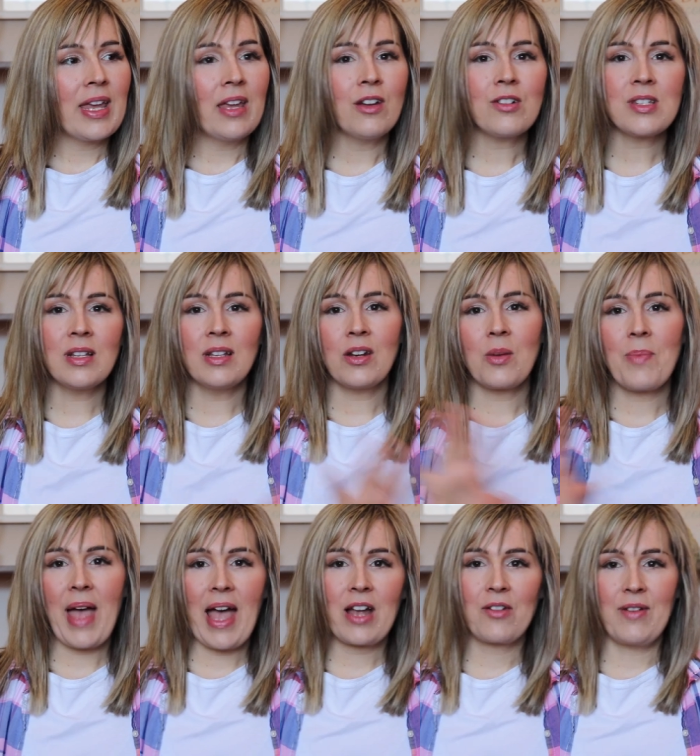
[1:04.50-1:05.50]
here's a little
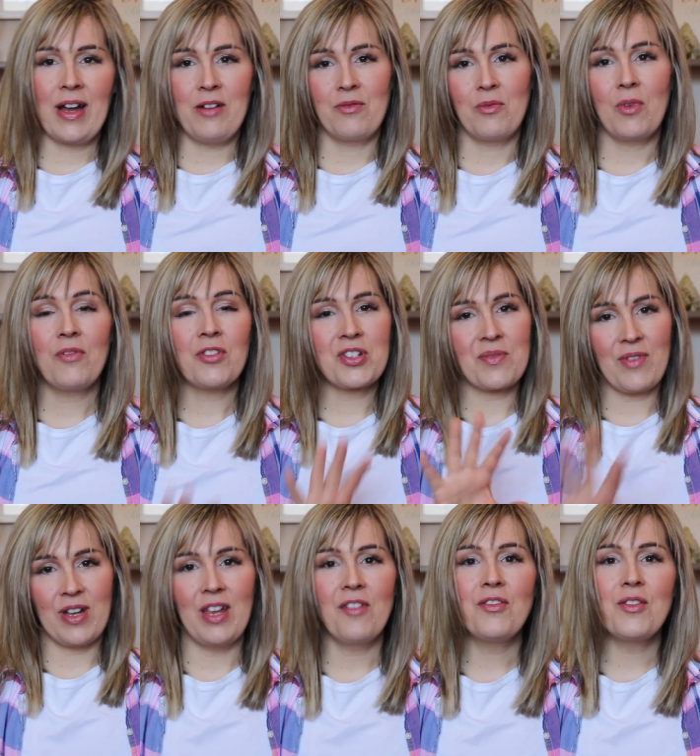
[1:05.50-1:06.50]
background well first of all
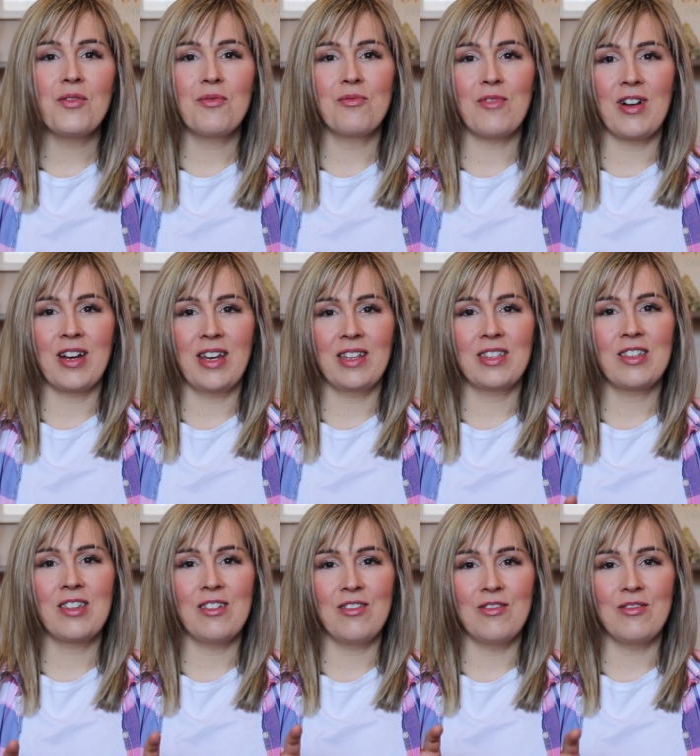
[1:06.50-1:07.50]
if you wanted
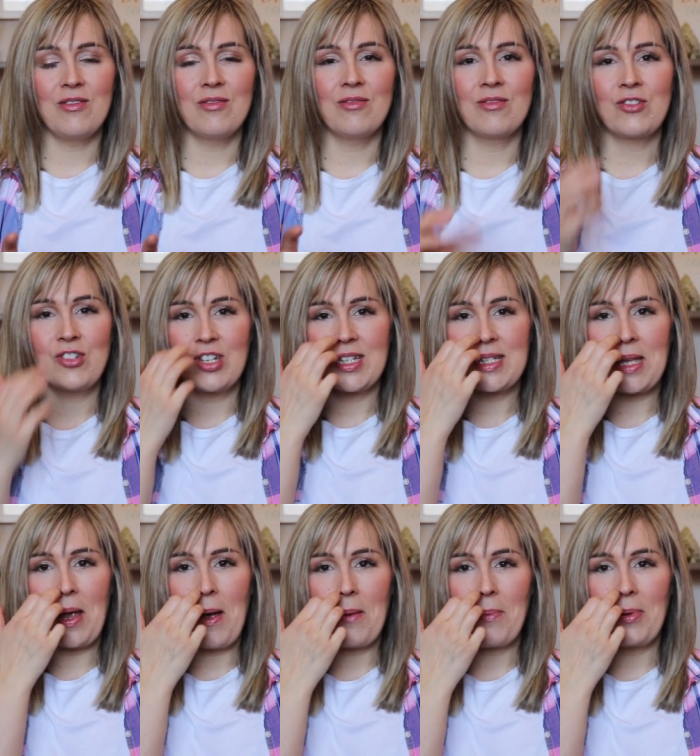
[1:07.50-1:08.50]
to just uh,